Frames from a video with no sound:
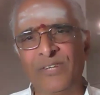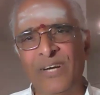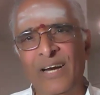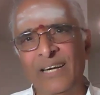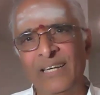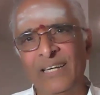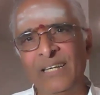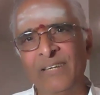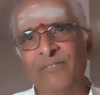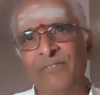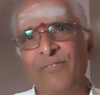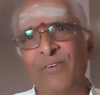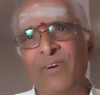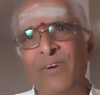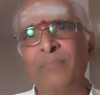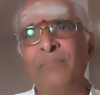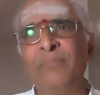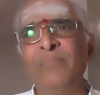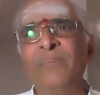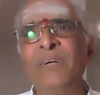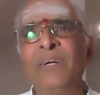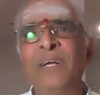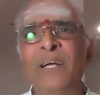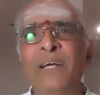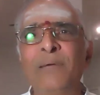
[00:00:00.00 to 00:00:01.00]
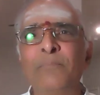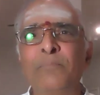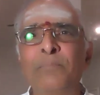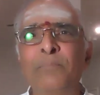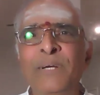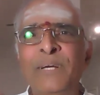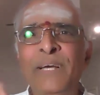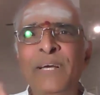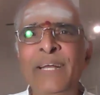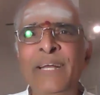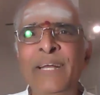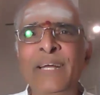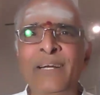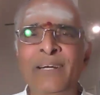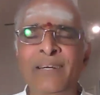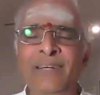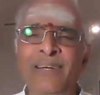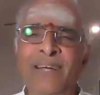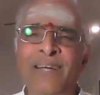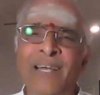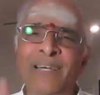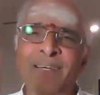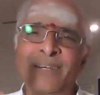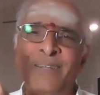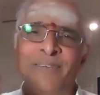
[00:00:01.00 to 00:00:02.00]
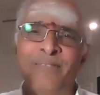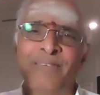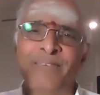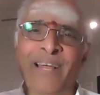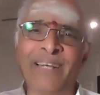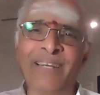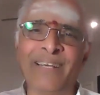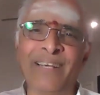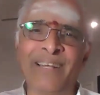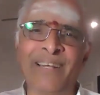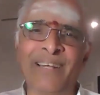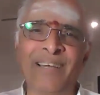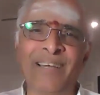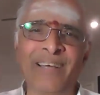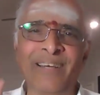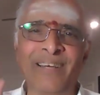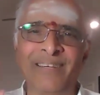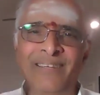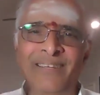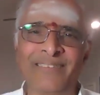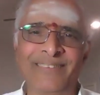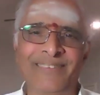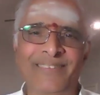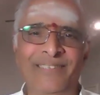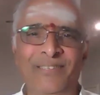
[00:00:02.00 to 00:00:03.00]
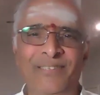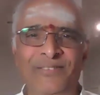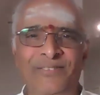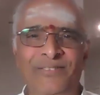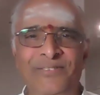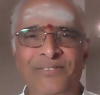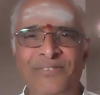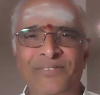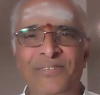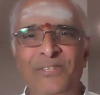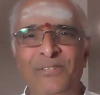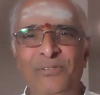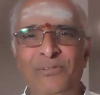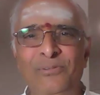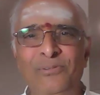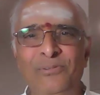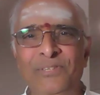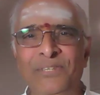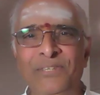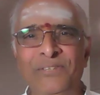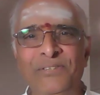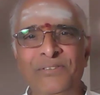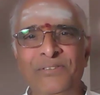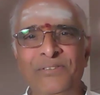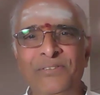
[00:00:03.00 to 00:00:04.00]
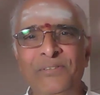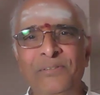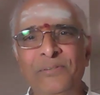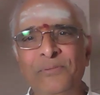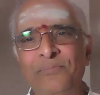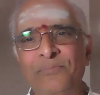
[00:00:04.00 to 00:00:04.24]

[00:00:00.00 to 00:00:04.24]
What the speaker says: Starting from beginning until Vyakarana, he used to teach.